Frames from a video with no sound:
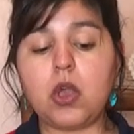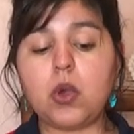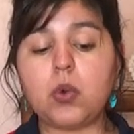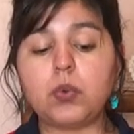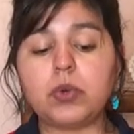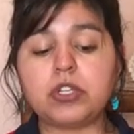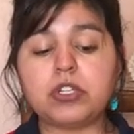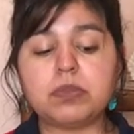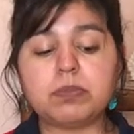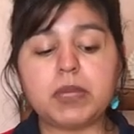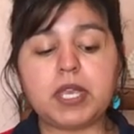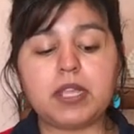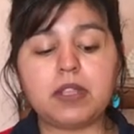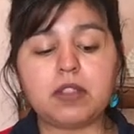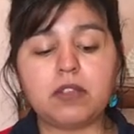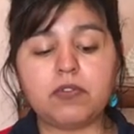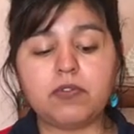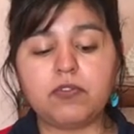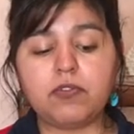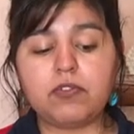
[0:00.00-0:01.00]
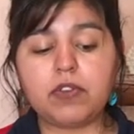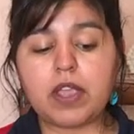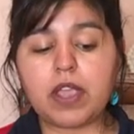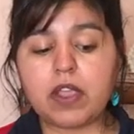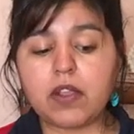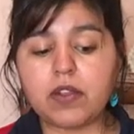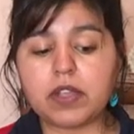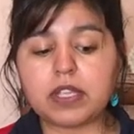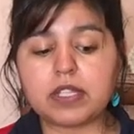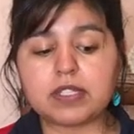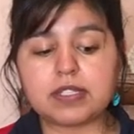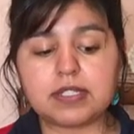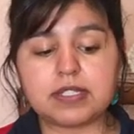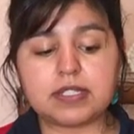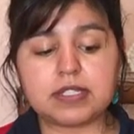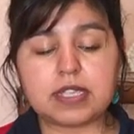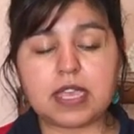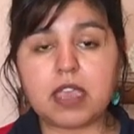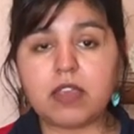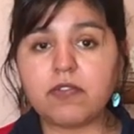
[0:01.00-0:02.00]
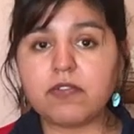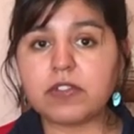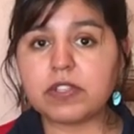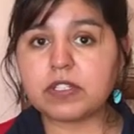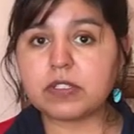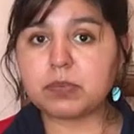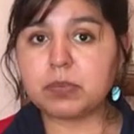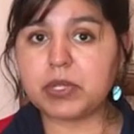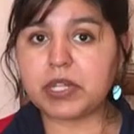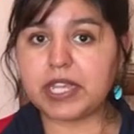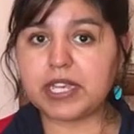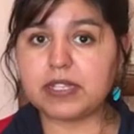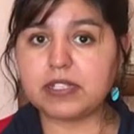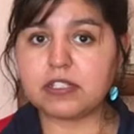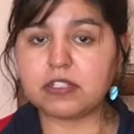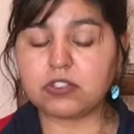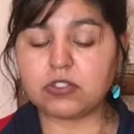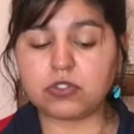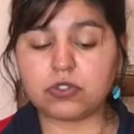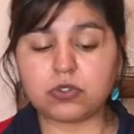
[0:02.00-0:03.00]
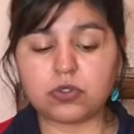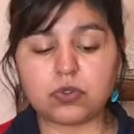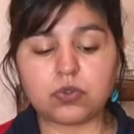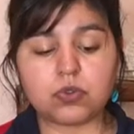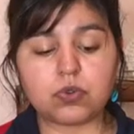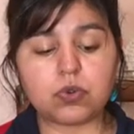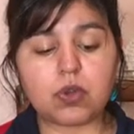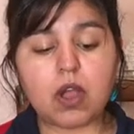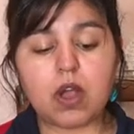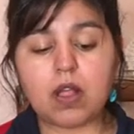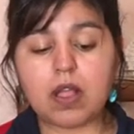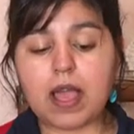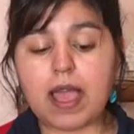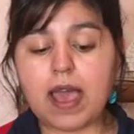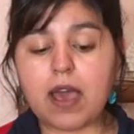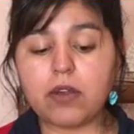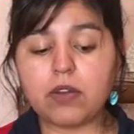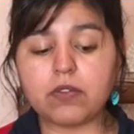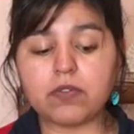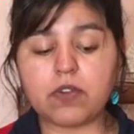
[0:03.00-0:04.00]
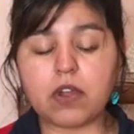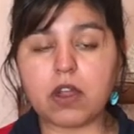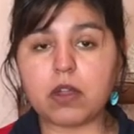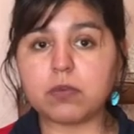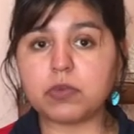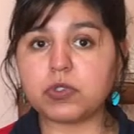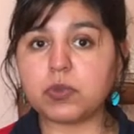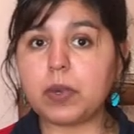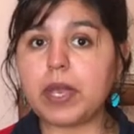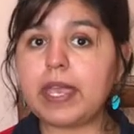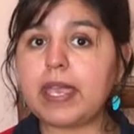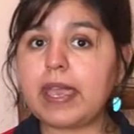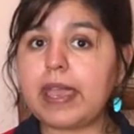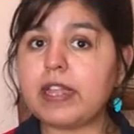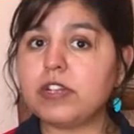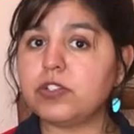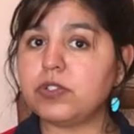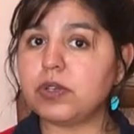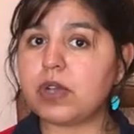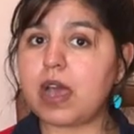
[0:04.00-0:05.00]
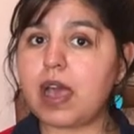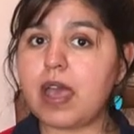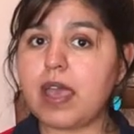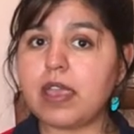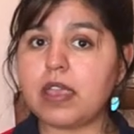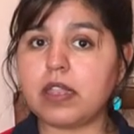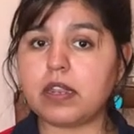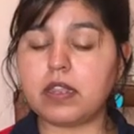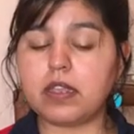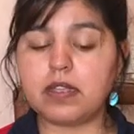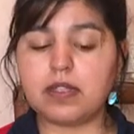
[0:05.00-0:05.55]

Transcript: which made the very safest places to crawl out of harm's way and to hide.